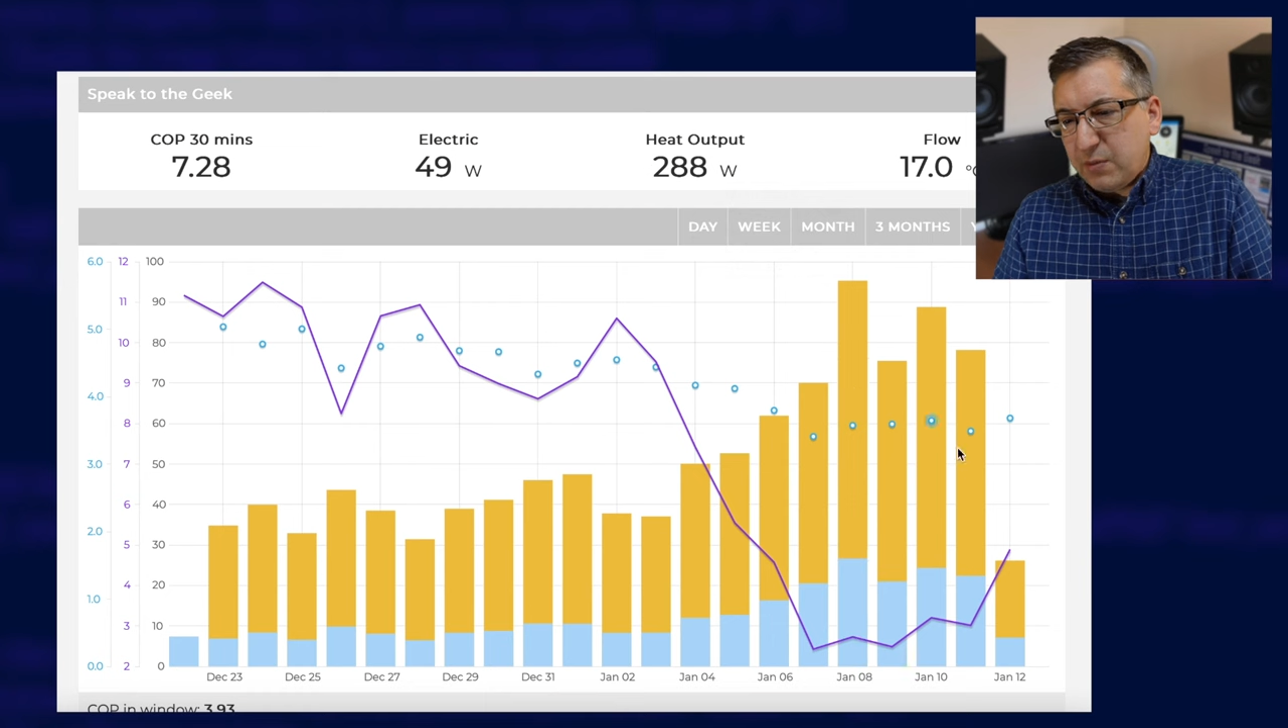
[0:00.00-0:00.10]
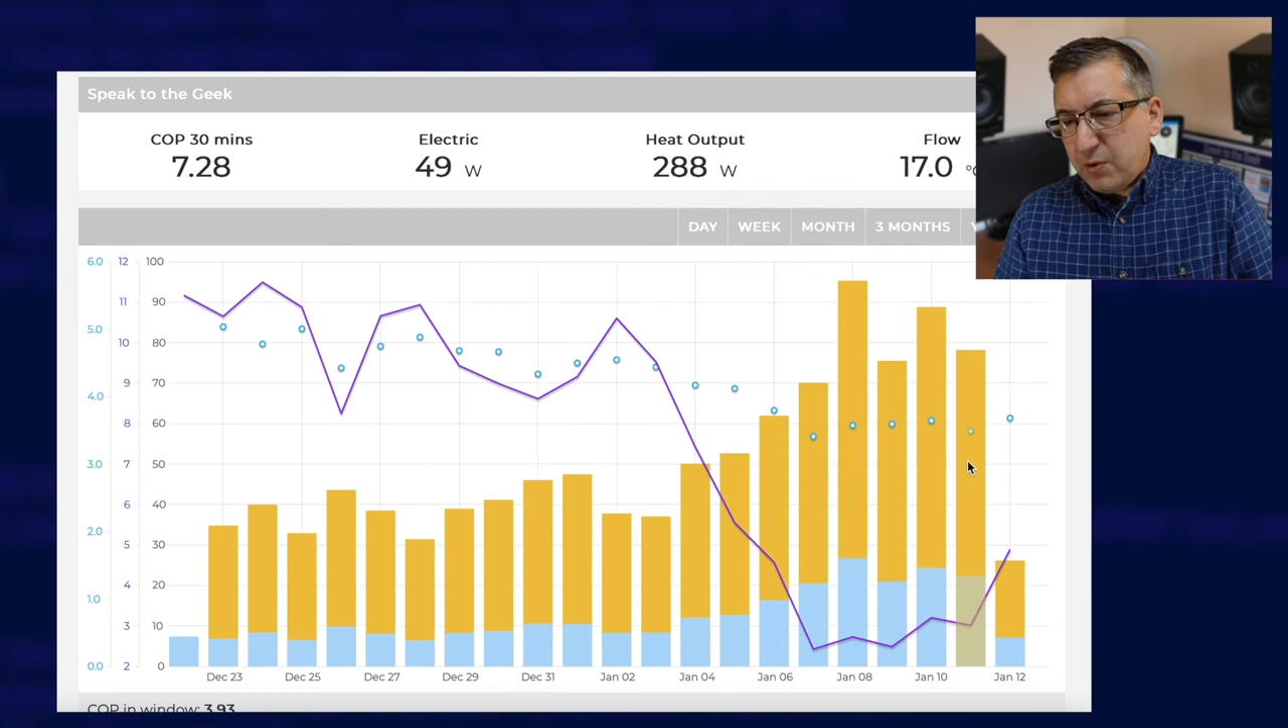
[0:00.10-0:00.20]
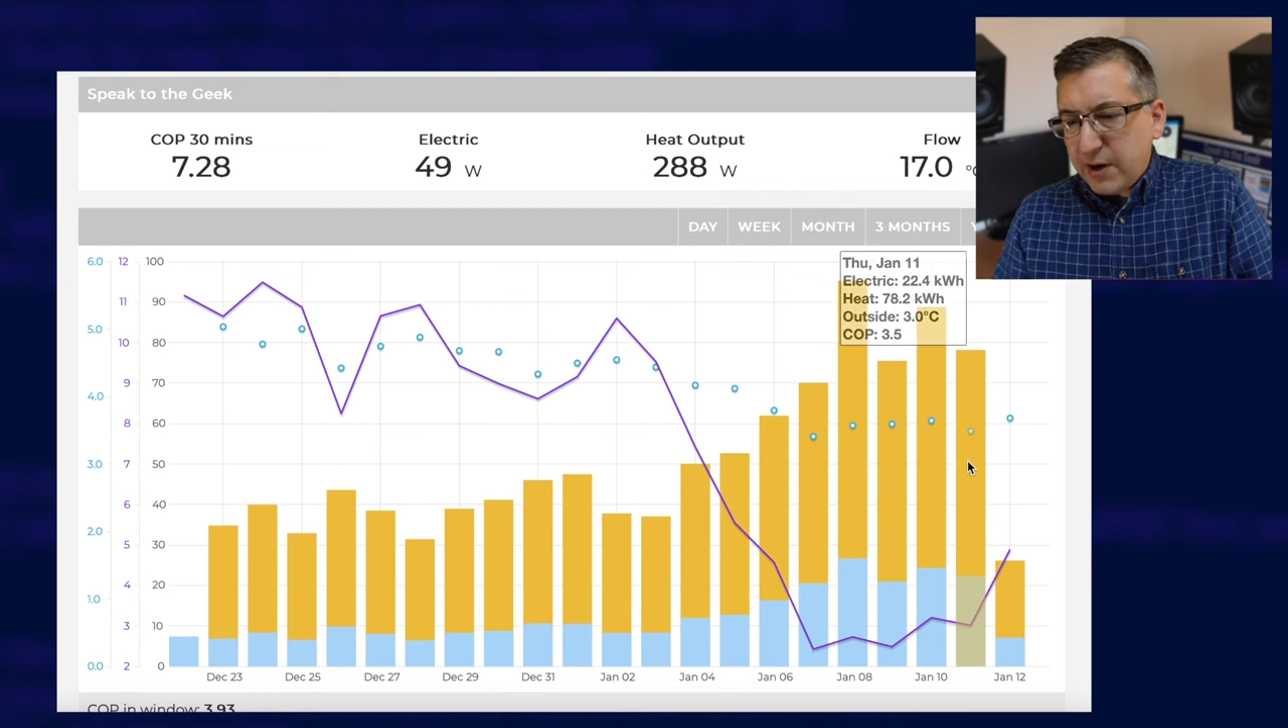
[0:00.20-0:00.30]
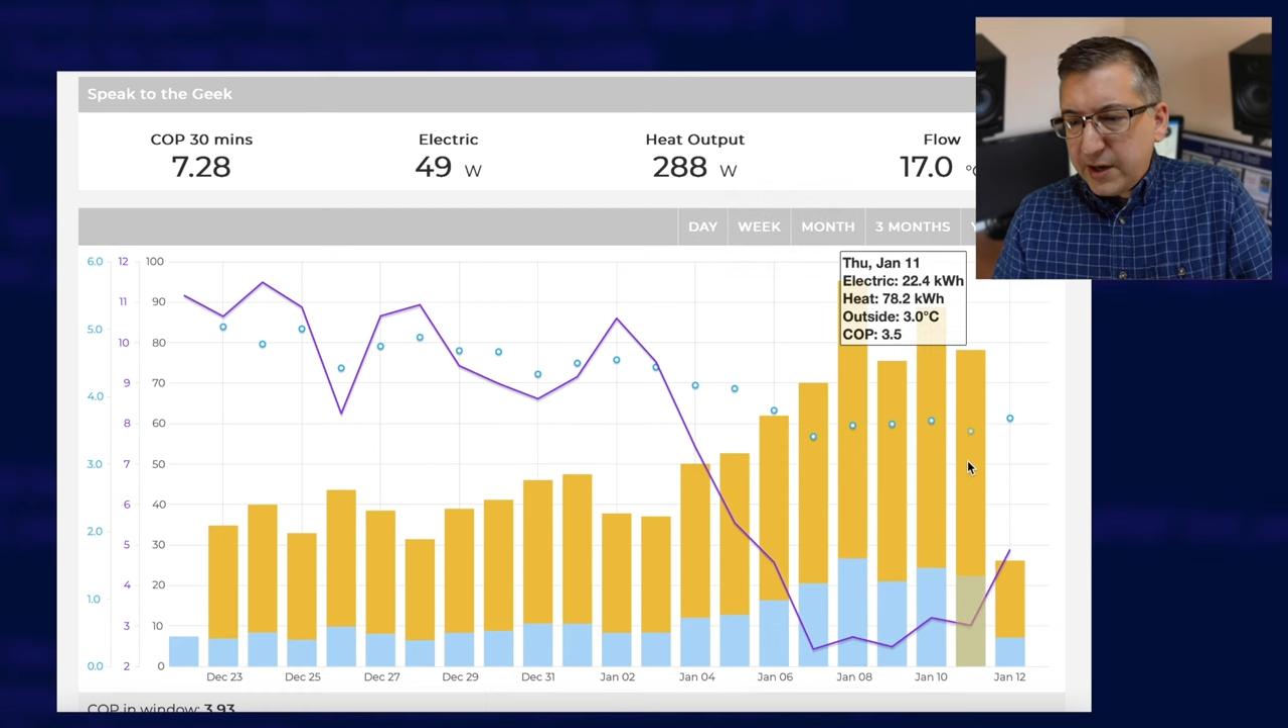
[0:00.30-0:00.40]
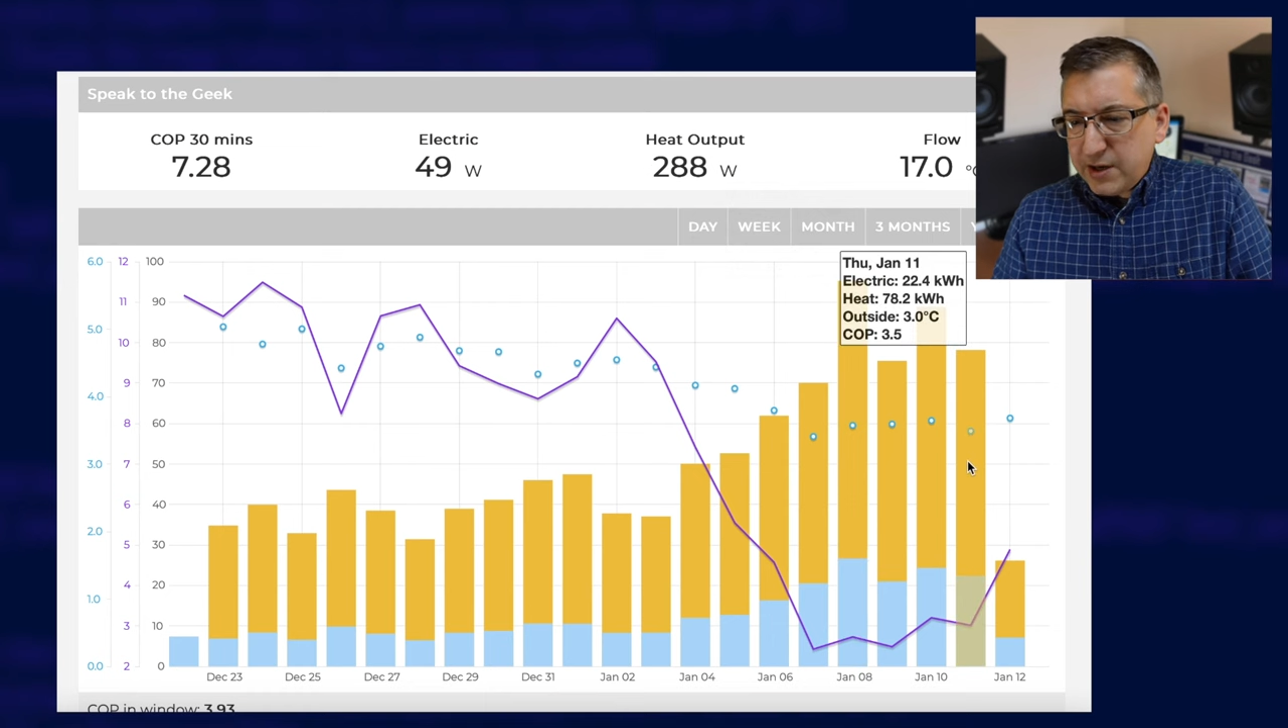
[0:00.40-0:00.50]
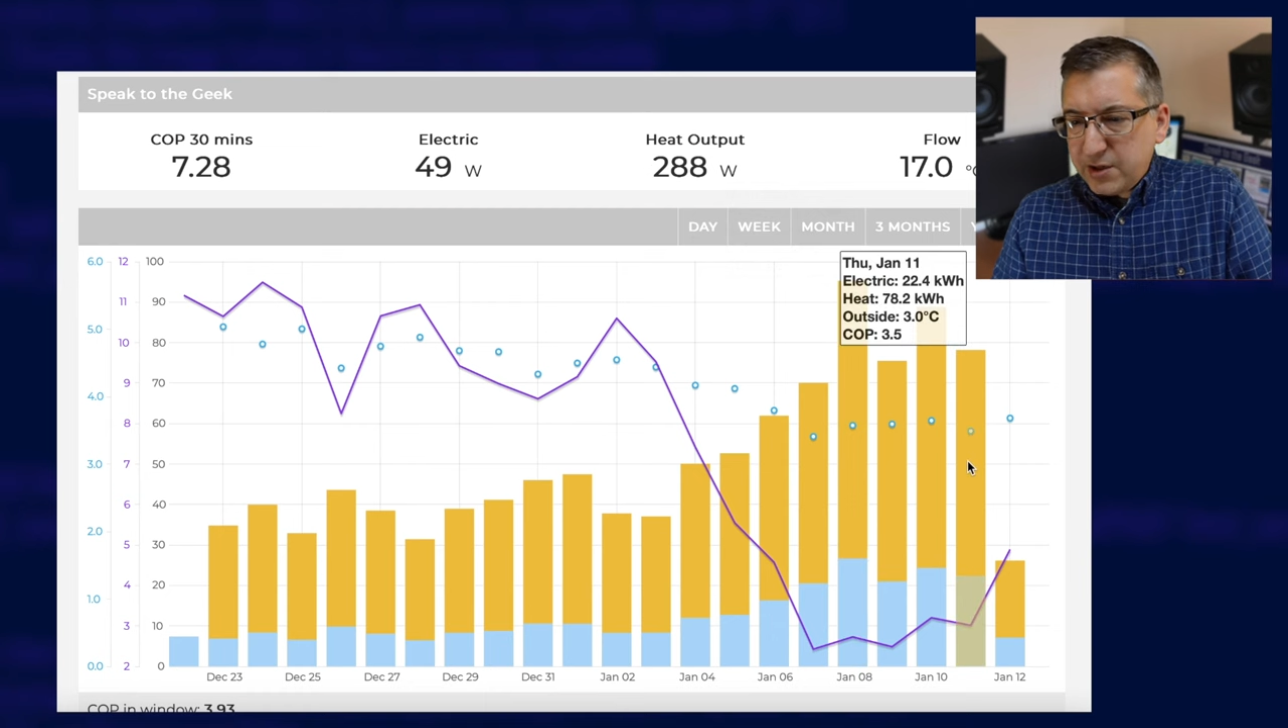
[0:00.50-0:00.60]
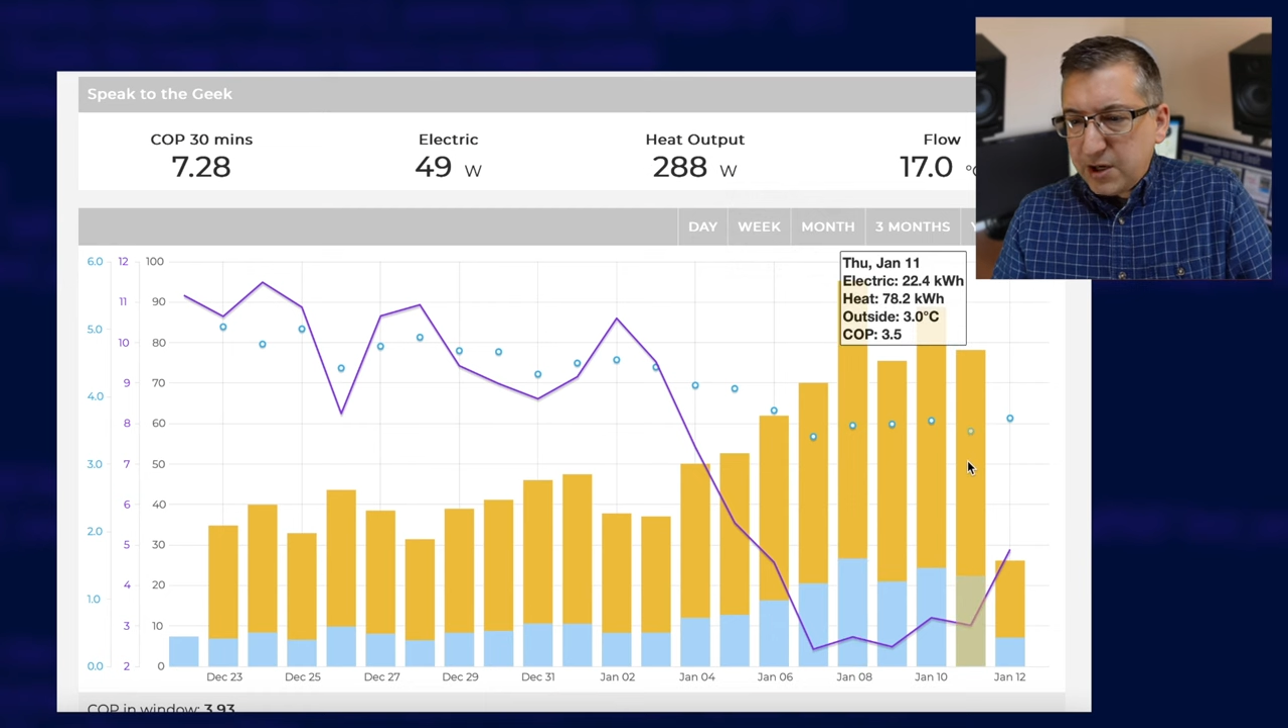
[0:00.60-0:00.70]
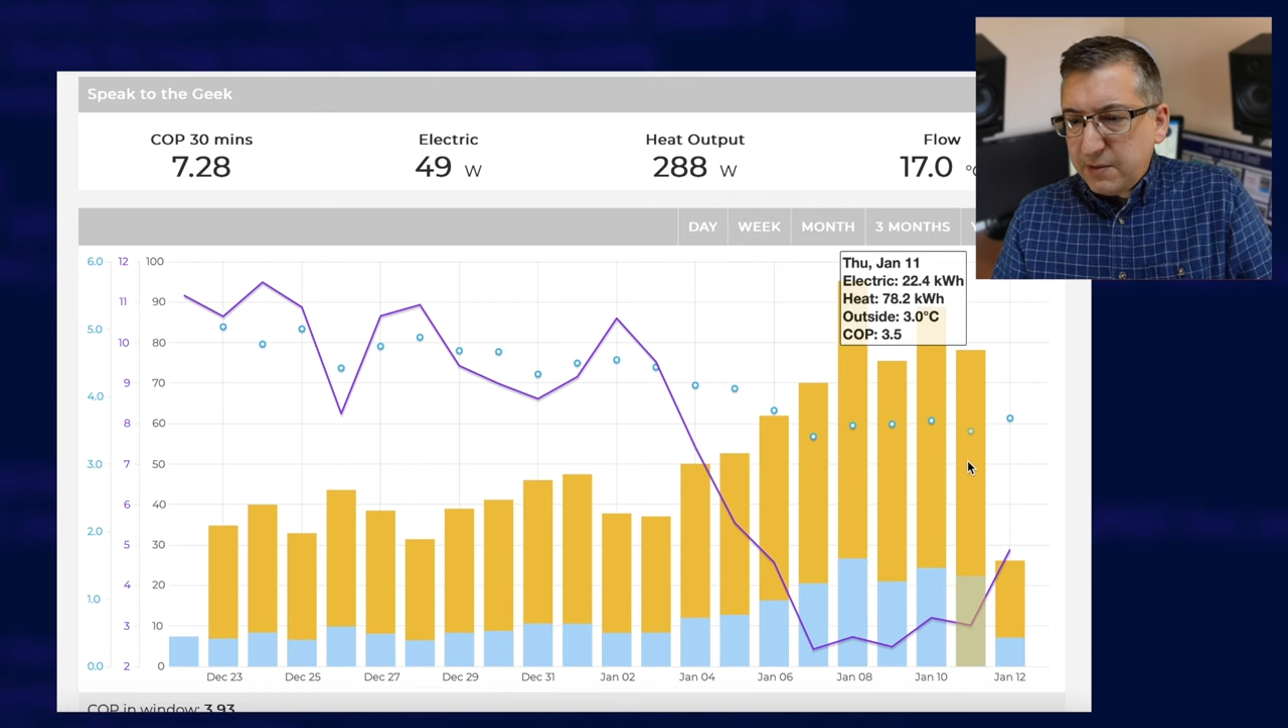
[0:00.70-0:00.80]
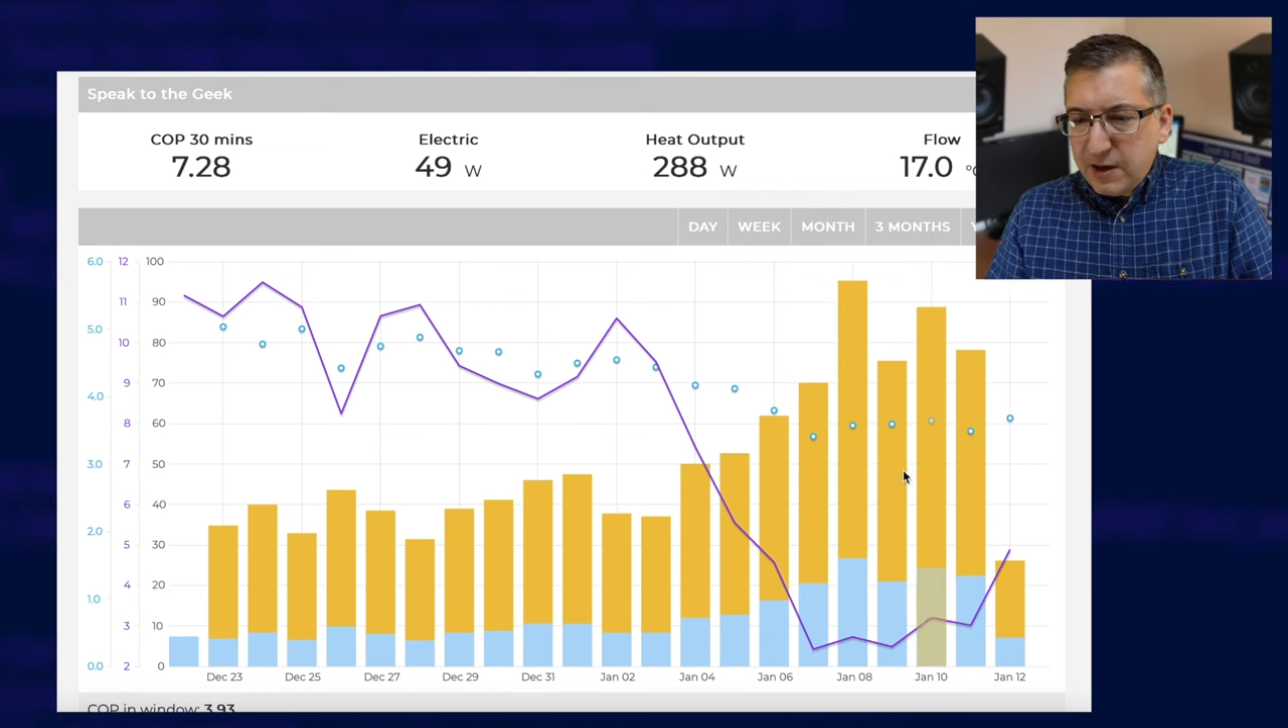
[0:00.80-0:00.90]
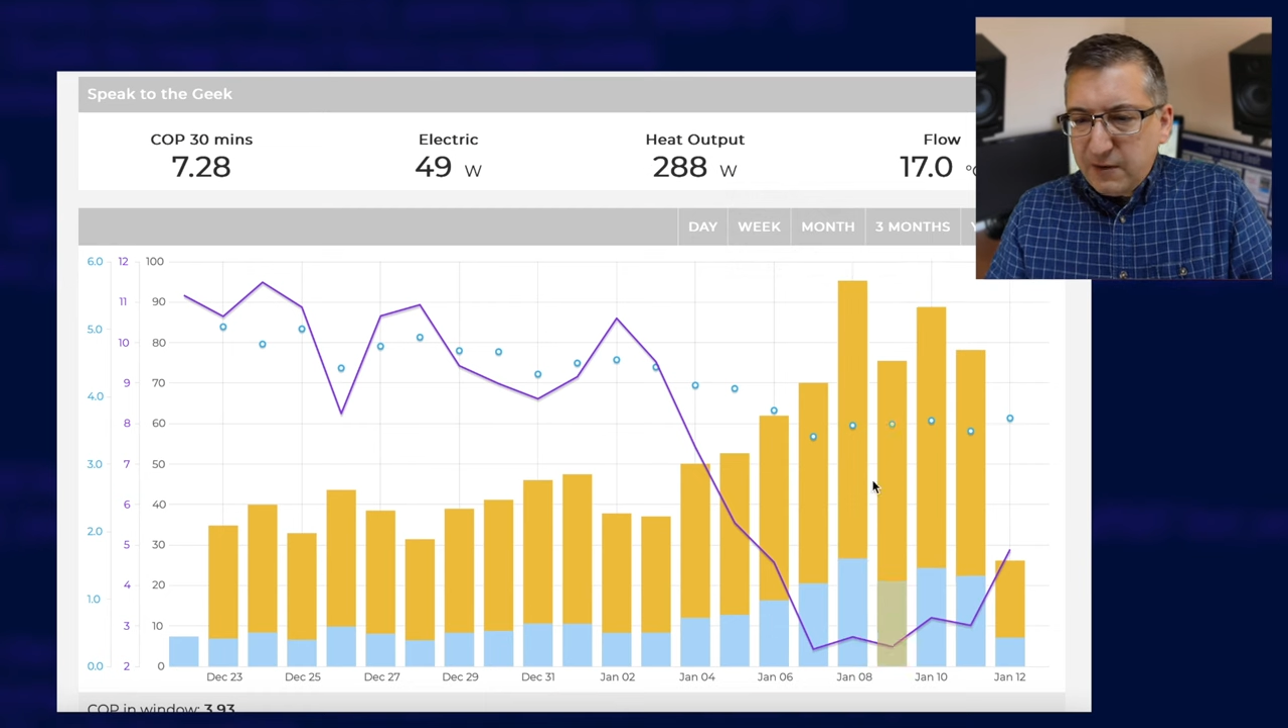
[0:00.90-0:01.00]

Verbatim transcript: more energy.